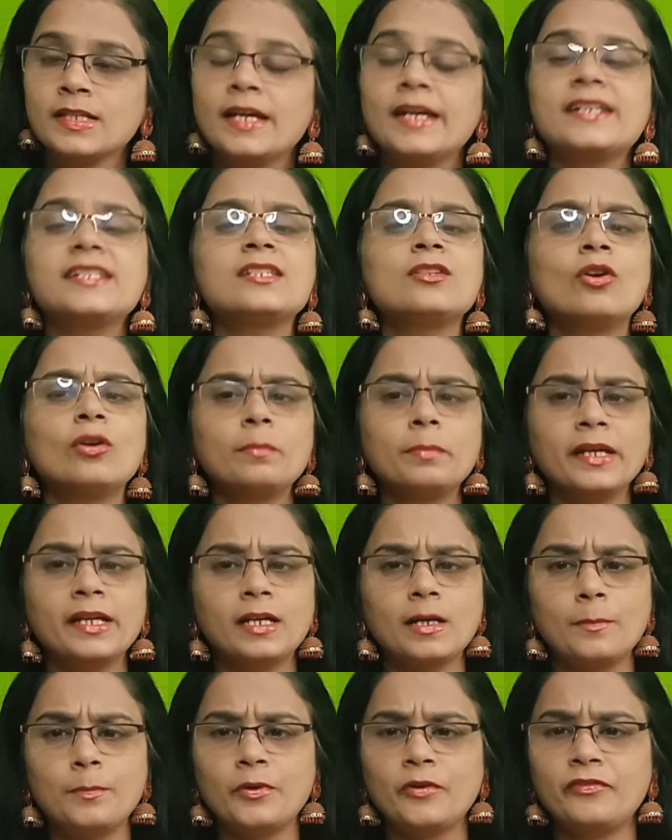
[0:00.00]
It's not my
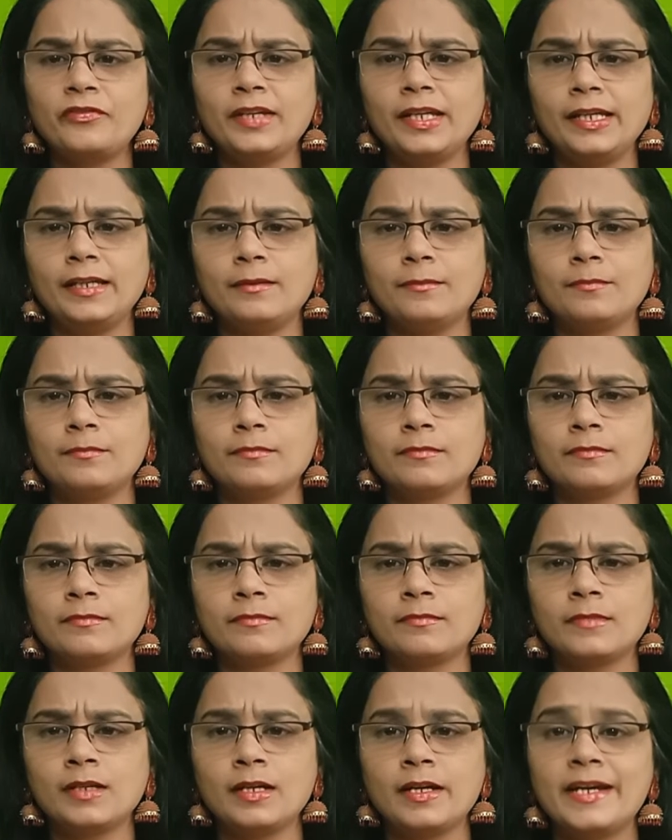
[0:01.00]
cup of tea.
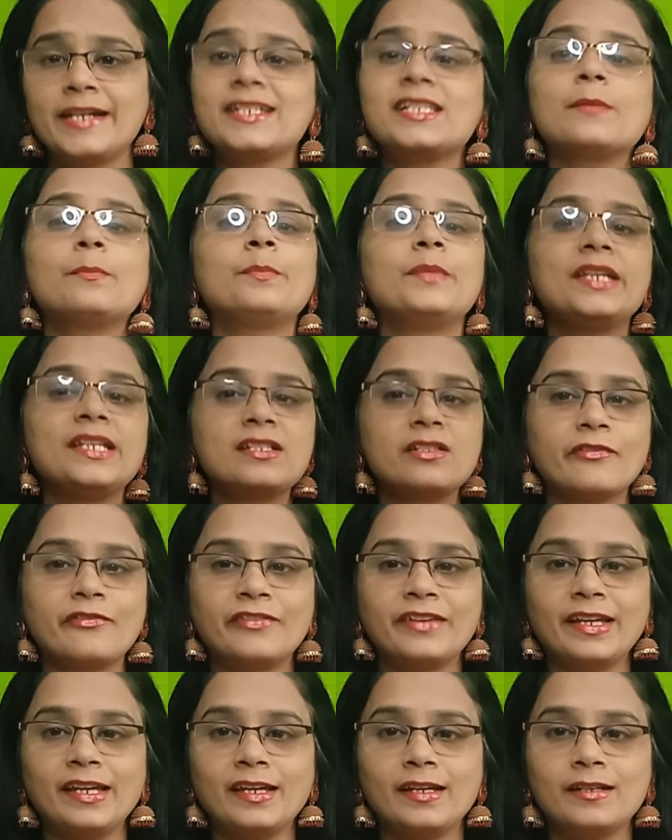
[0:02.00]
It's a piece
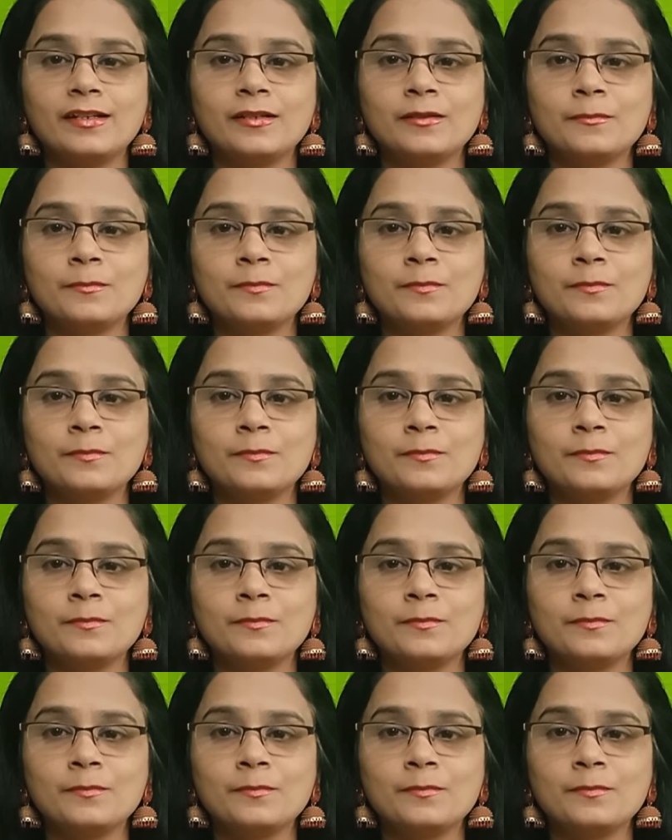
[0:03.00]
of cake.